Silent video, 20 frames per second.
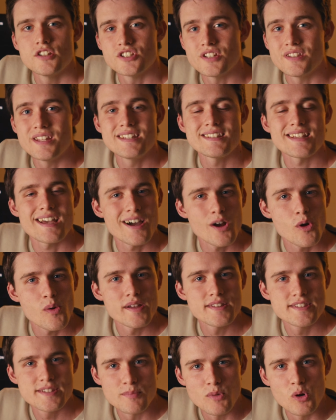So these are
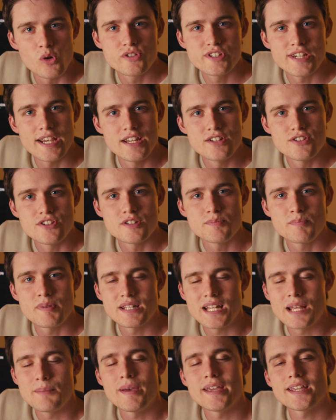quite small changes,
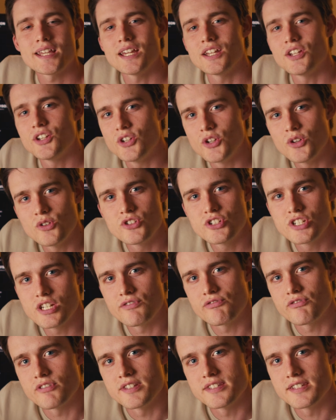but they make a huge
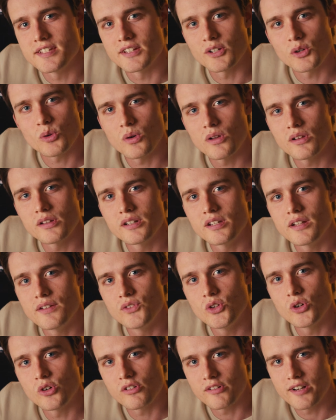difference in the quality
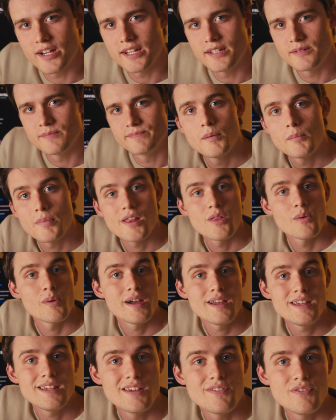of your grade. By the
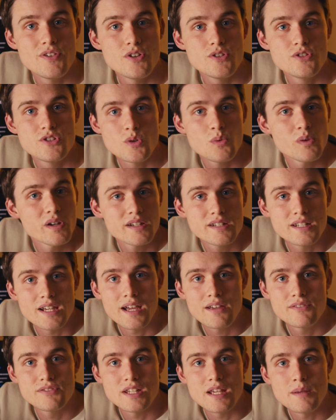way, if you do want to
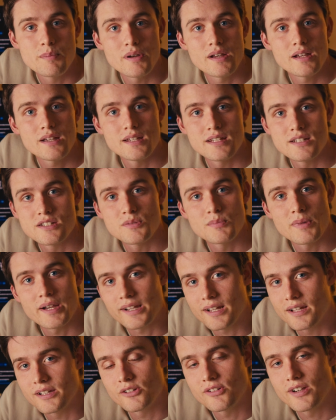dive deeper into my
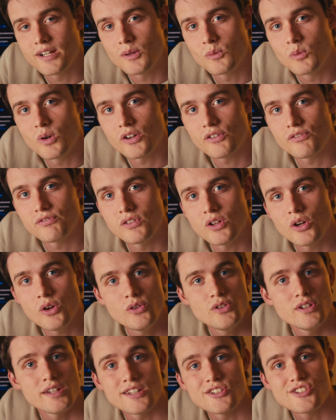color grading
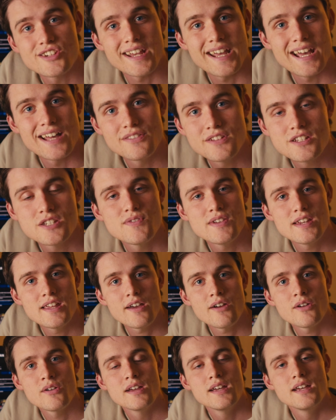workflow, you can check out this
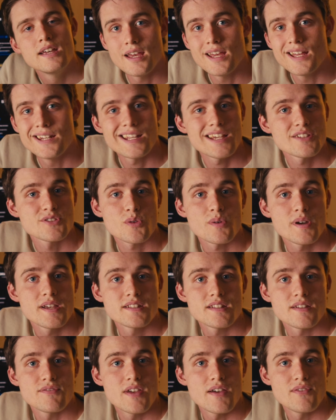video. And as
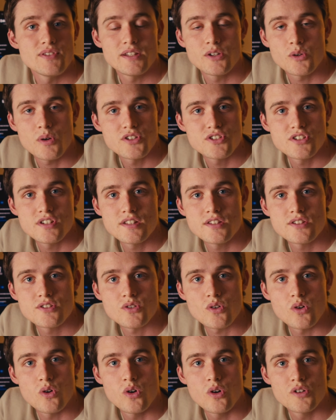always, if you have any
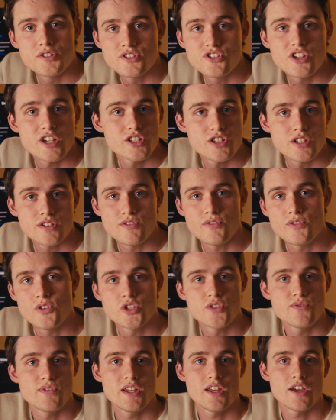questions or suggestions for
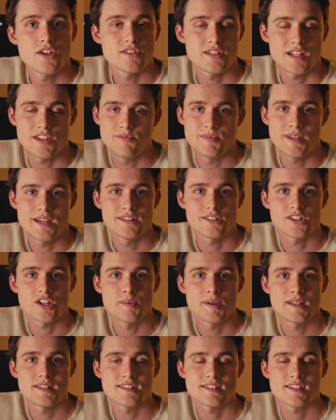future videos, leave them down in the
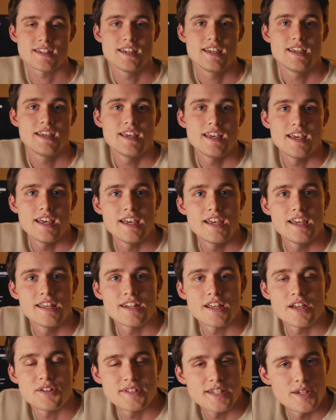comments,
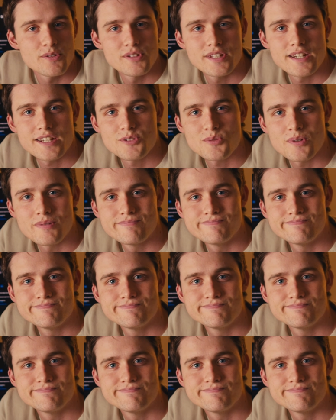and I'll see you on the next one.